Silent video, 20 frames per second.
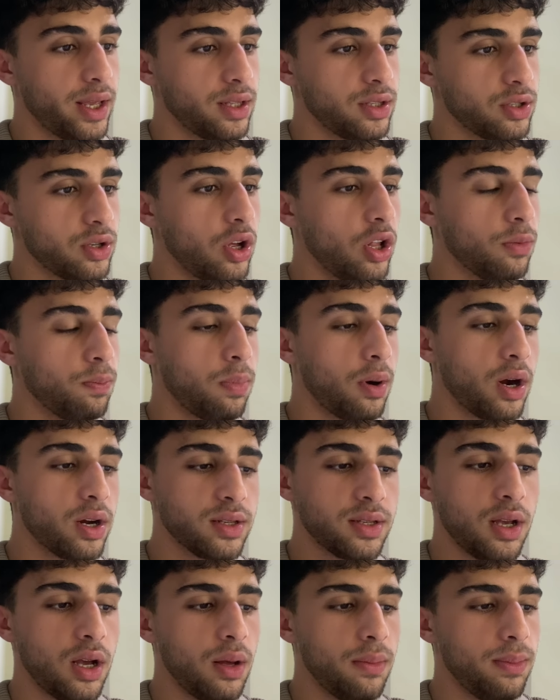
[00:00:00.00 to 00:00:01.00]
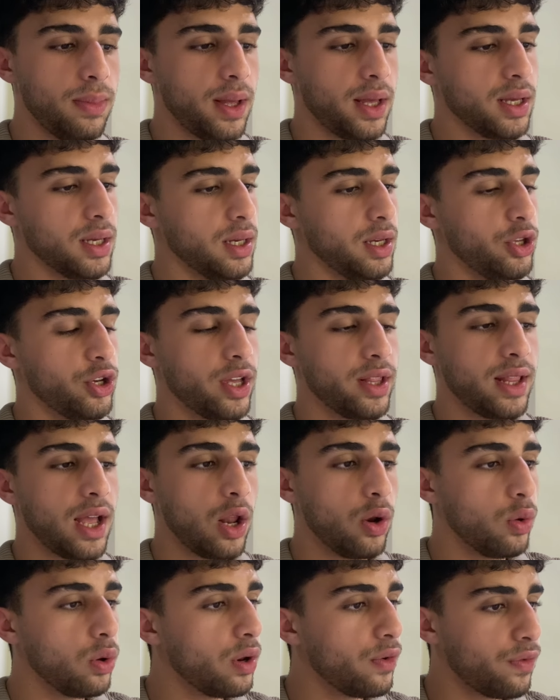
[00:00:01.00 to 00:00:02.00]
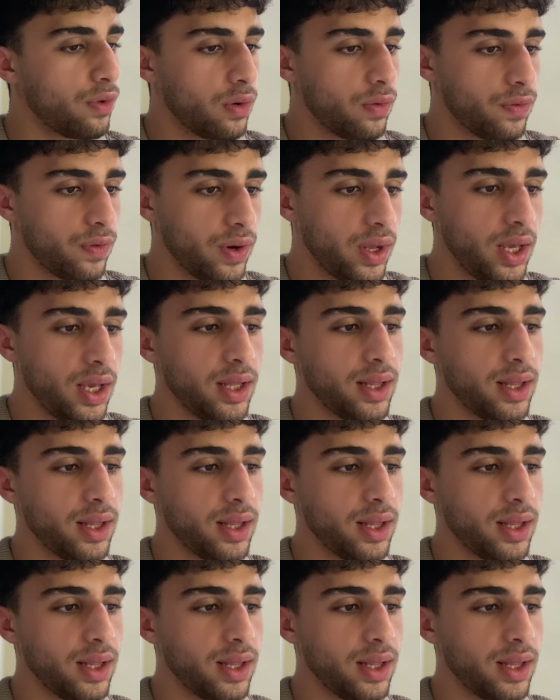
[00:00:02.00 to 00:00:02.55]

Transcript: It's called Parsehub. You can download it for free.